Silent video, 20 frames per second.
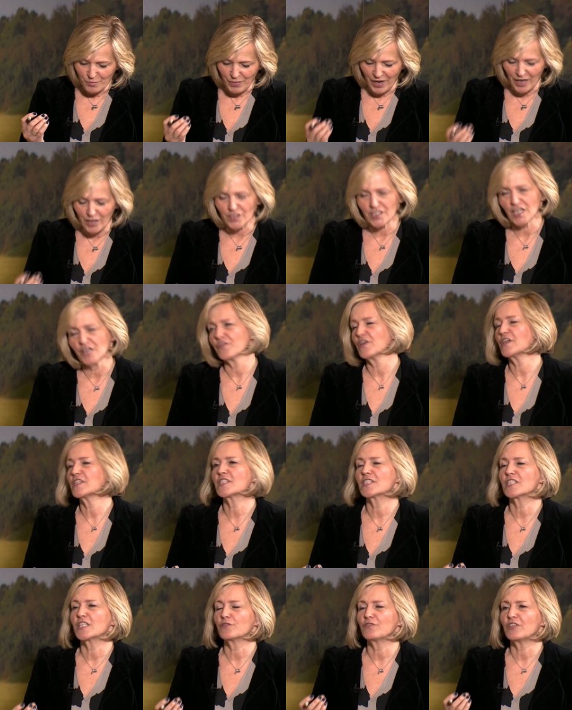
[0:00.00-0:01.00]

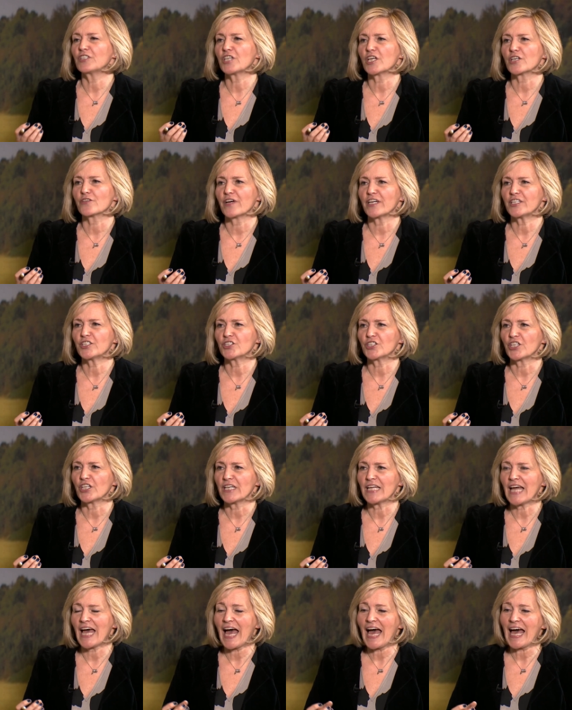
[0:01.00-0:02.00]
biodiversity regeneration,